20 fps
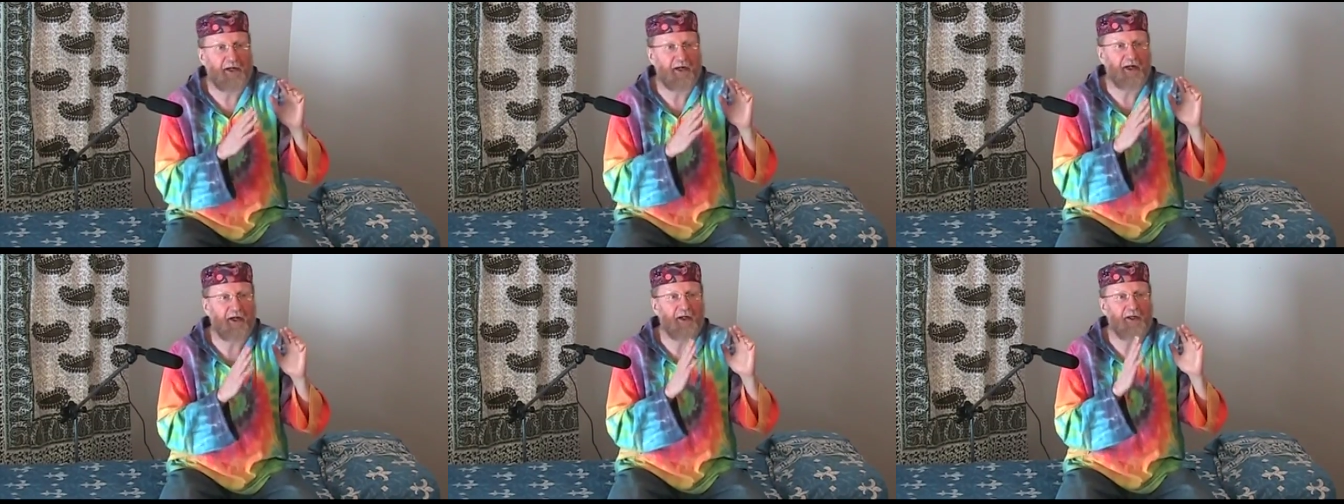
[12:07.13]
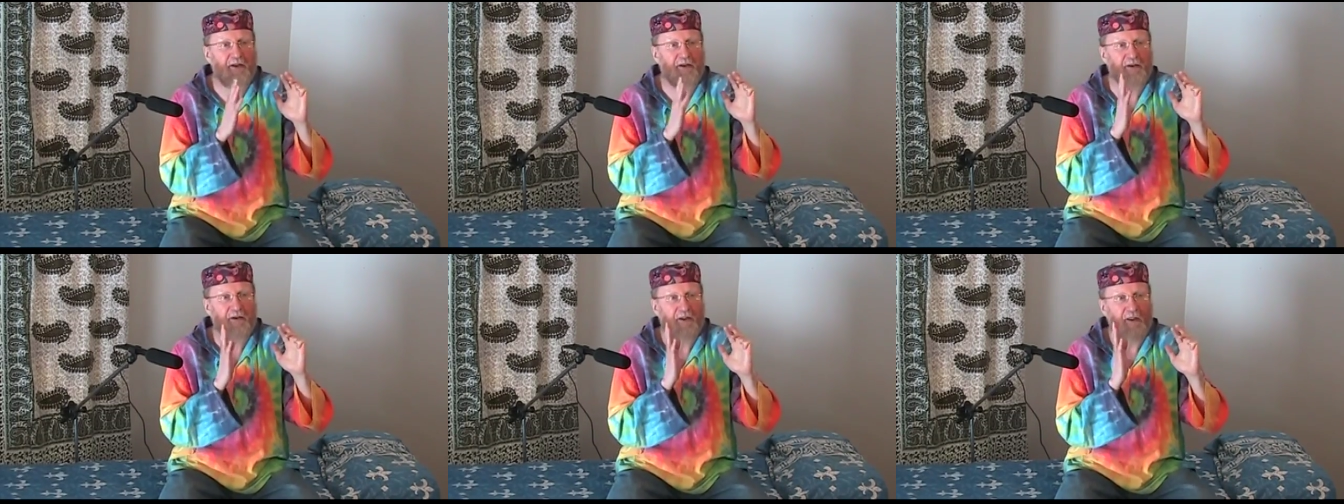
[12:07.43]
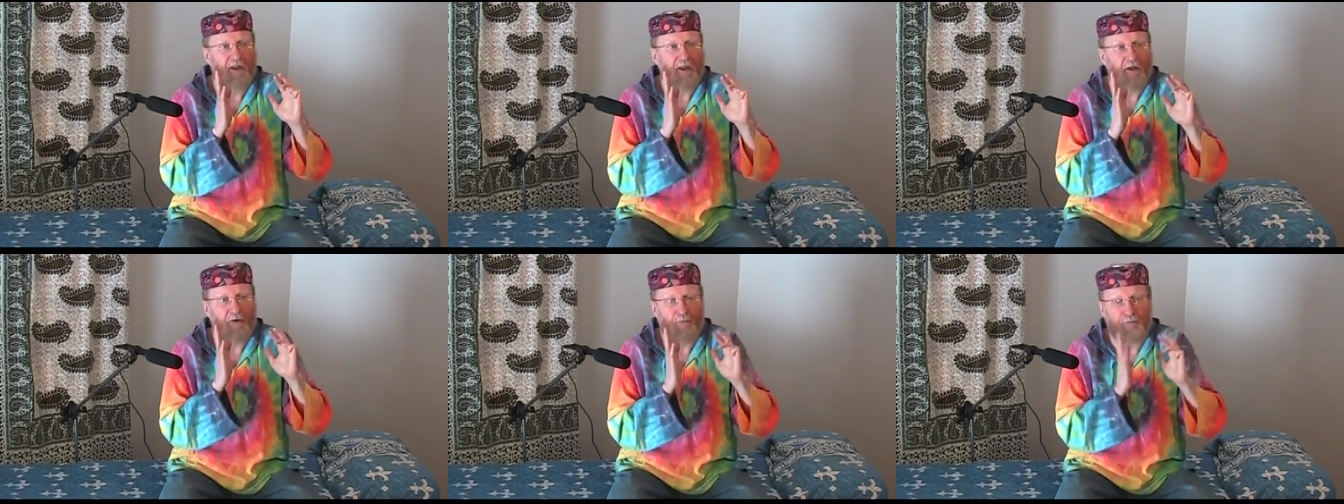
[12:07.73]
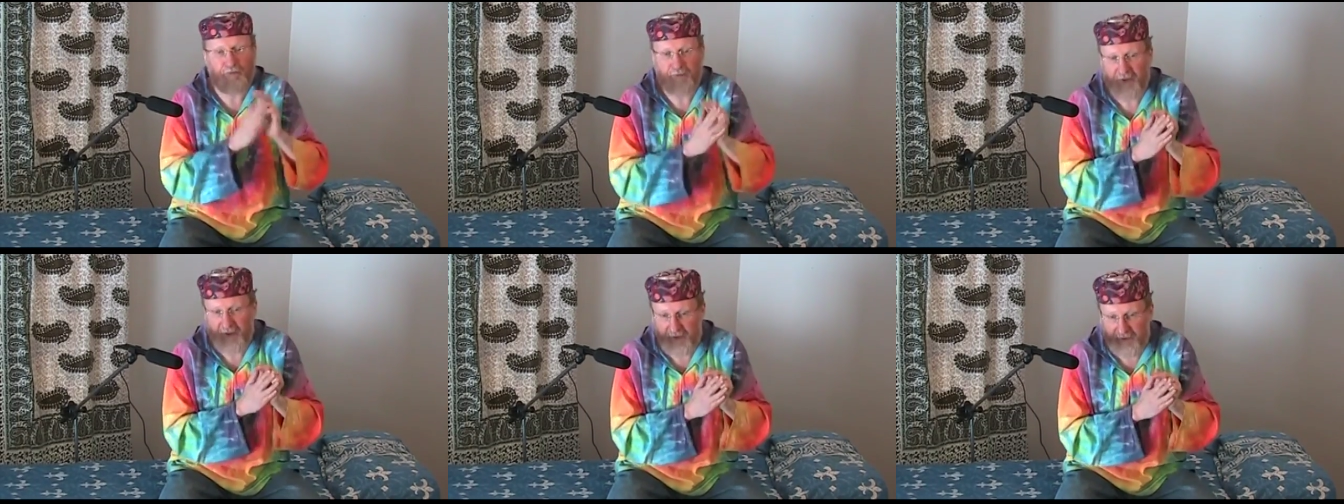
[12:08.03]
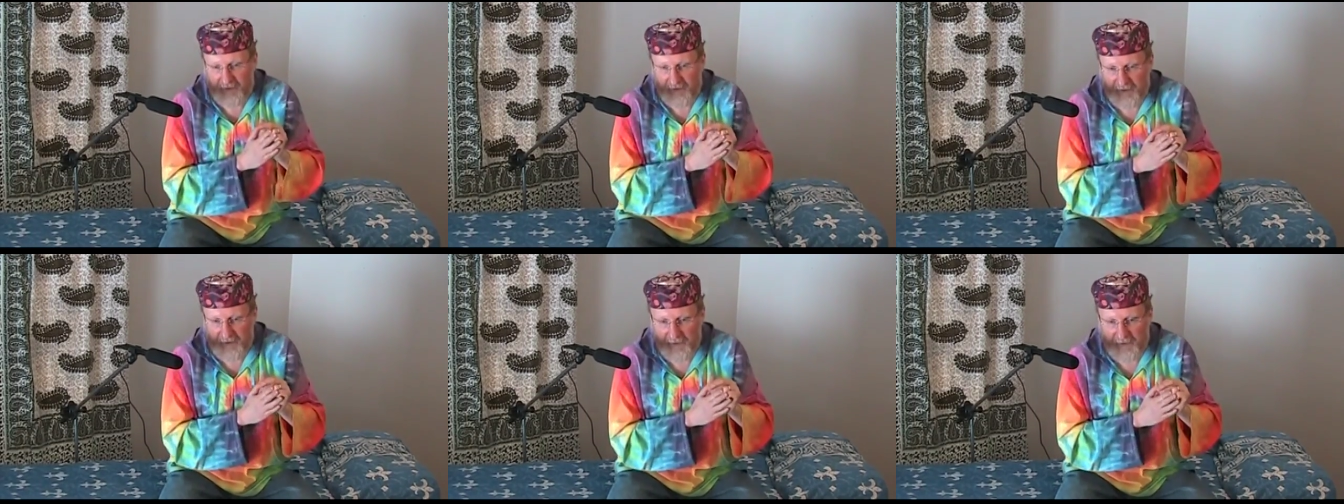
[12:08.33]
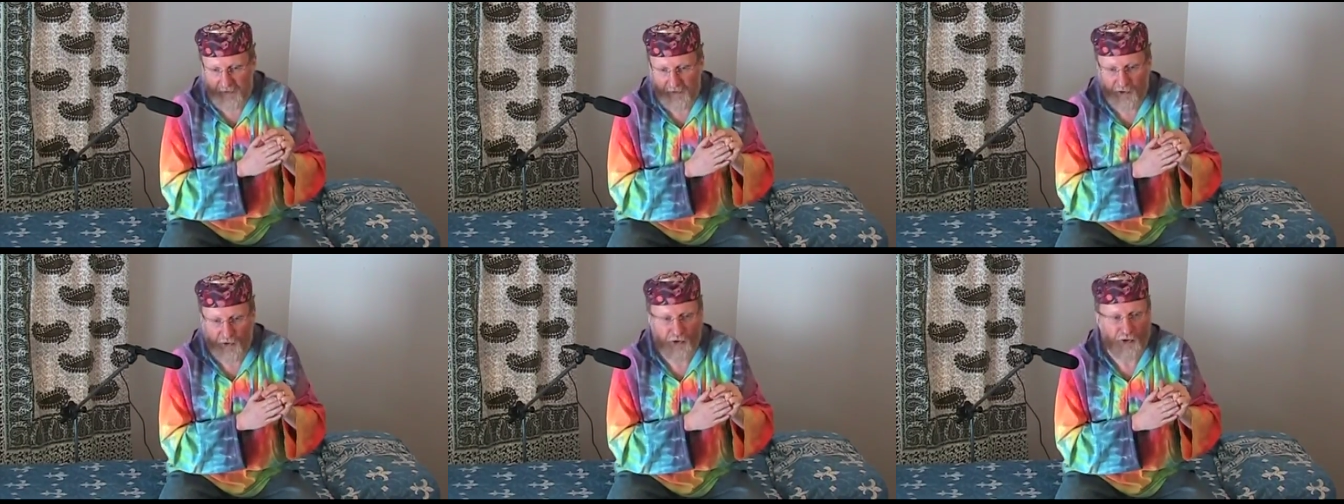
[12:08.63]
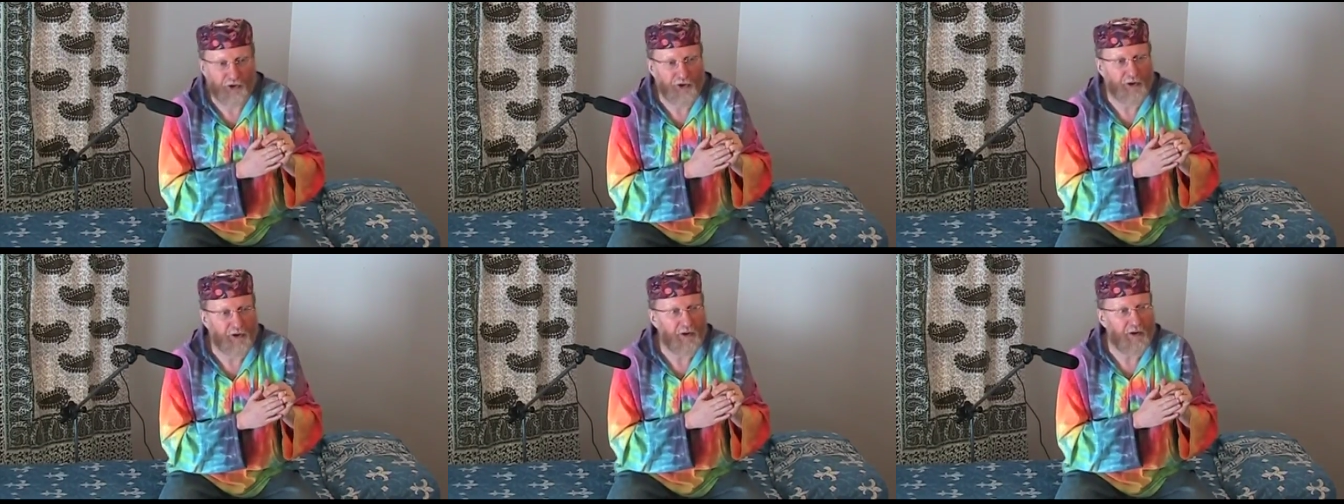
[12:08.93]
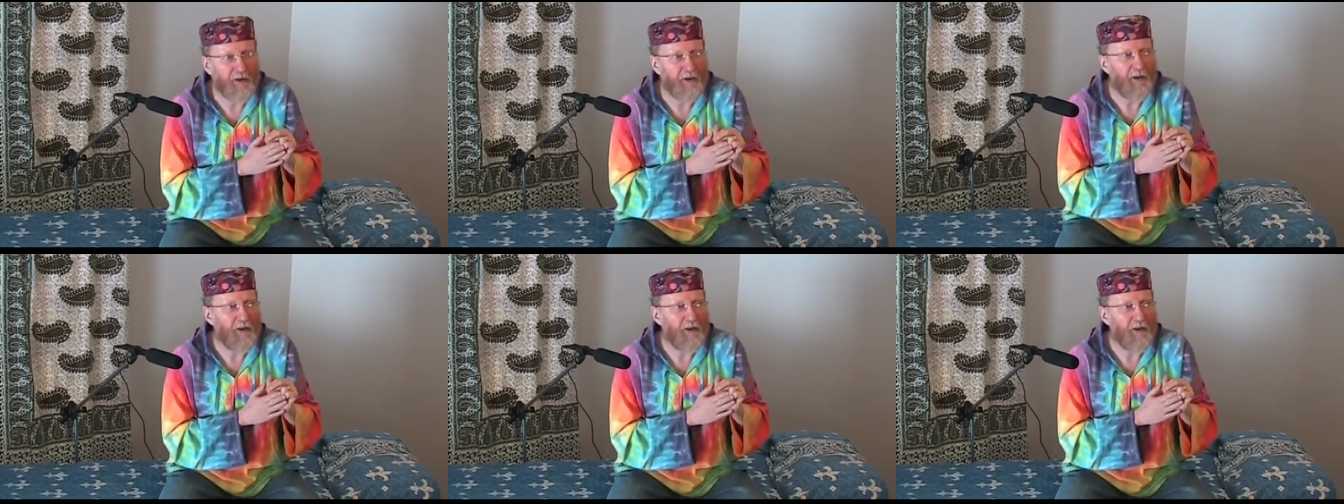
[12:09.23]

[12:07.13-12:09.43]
and prana energy,